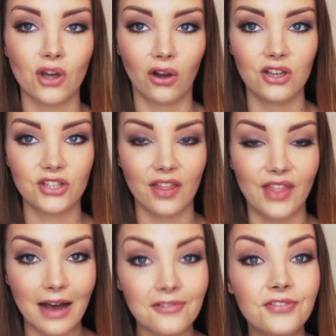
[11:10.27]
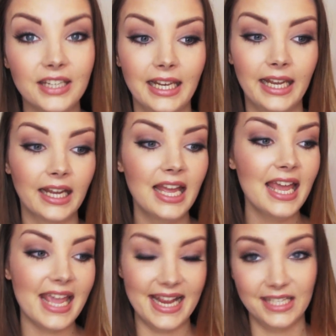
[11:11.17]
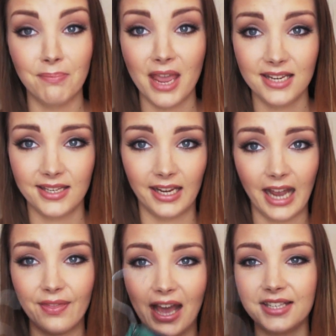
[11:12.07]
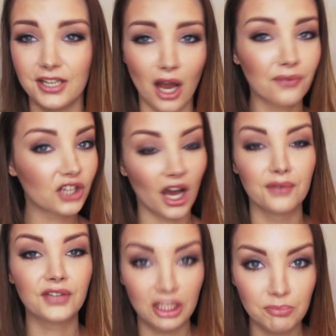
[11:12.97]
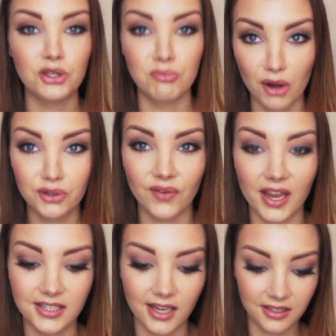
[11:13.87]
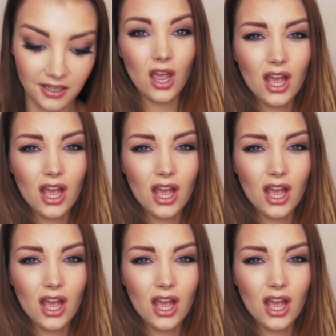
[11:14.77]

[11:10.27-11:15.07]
and that feeling is amazing, and that is enough to kind of keep you motivated.